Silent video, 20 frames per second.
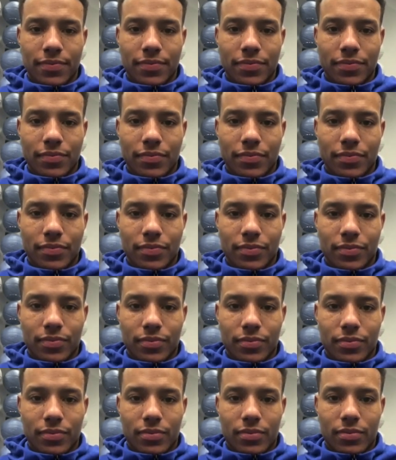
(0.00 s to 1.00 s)

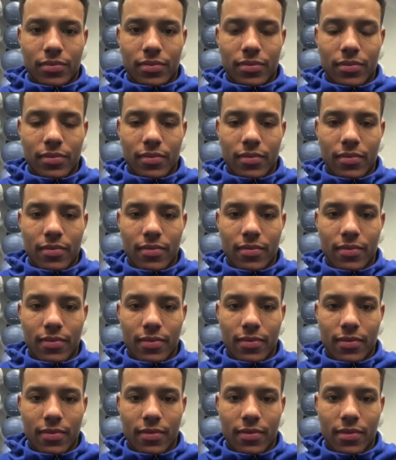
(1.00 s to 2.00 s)

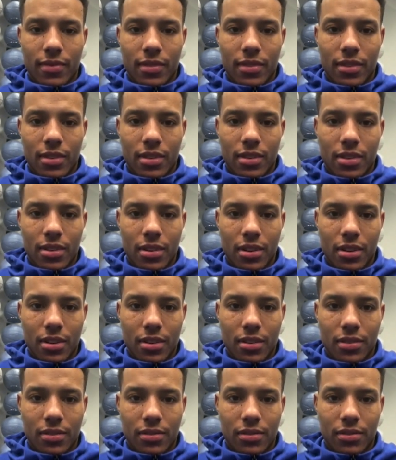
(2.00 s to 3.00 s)

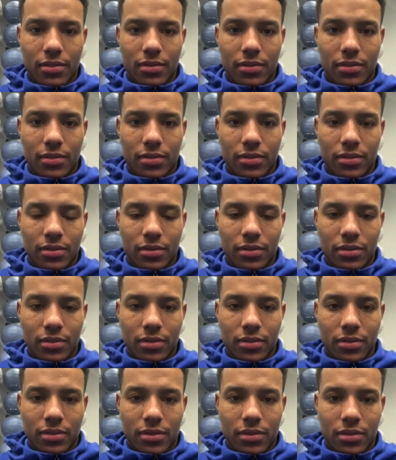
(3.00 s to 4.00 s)

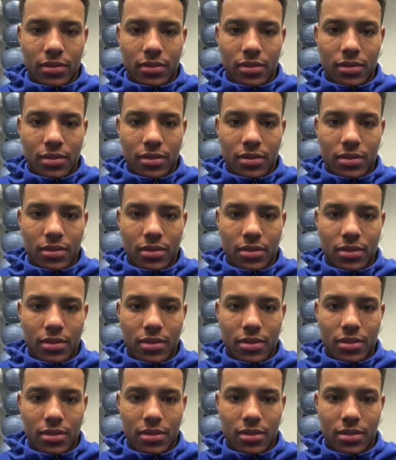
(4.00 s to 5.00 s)

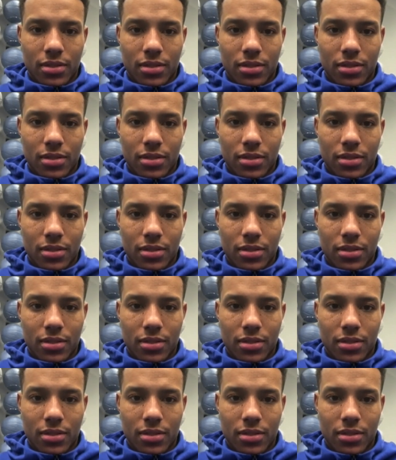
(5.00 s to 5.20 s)
[no speech]